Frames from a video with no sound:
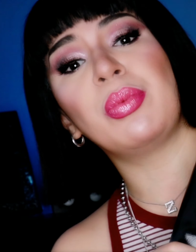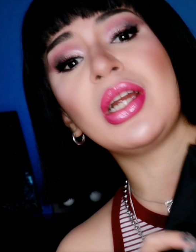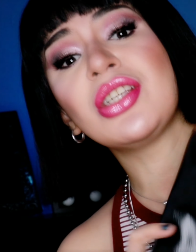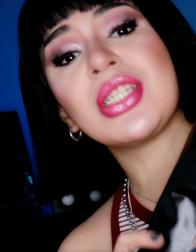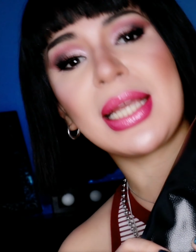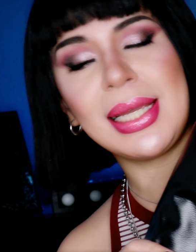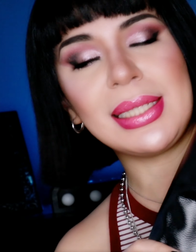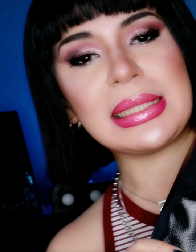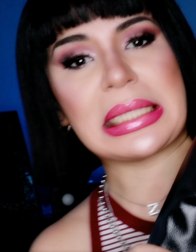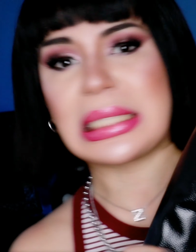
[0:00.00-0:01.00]
a brush
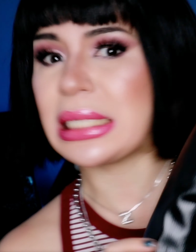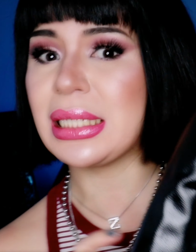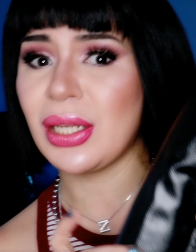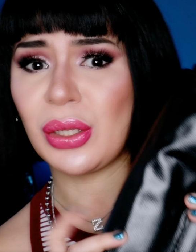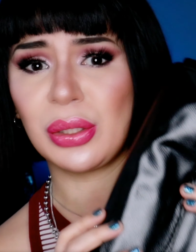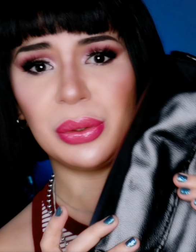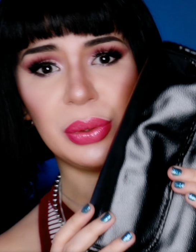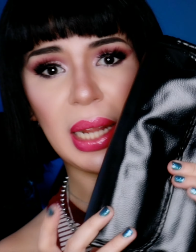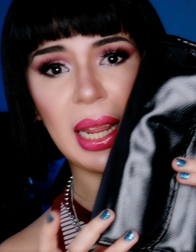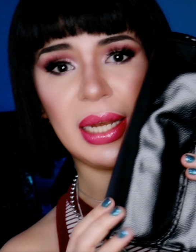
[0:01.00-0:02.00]
set, it doesn't
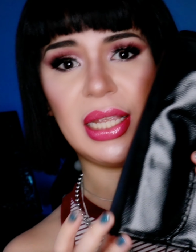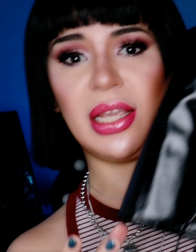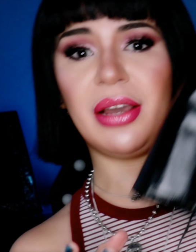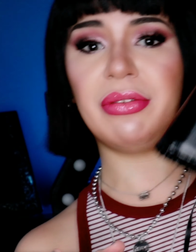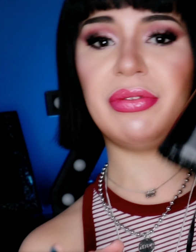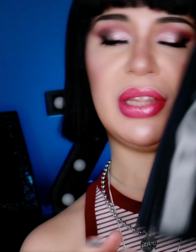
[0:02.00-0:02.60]
include any of